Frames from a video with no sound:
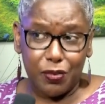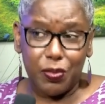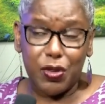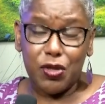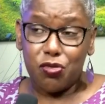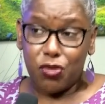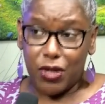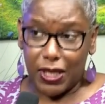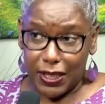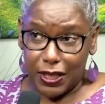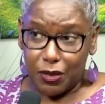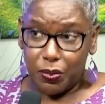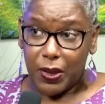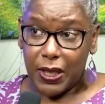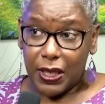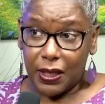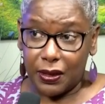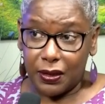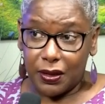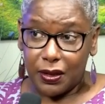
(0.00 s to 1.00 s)
they'd be really
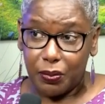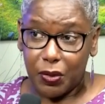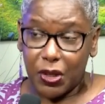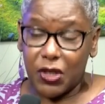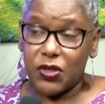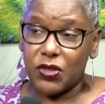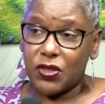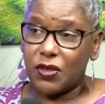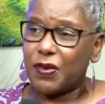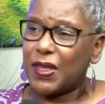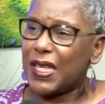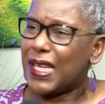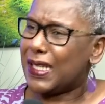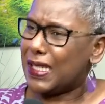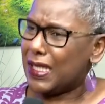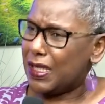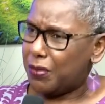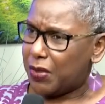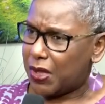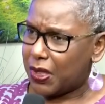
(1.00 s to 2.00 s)
pale because of the
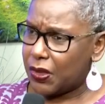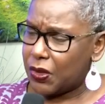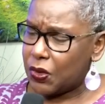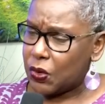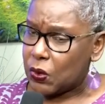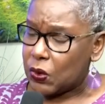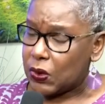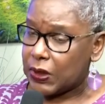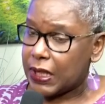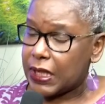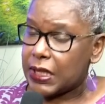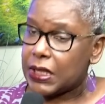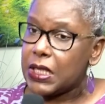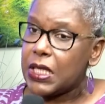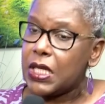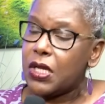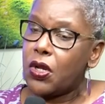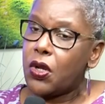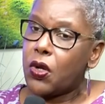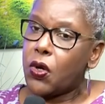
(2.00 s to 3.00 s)
anemia and all that.
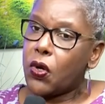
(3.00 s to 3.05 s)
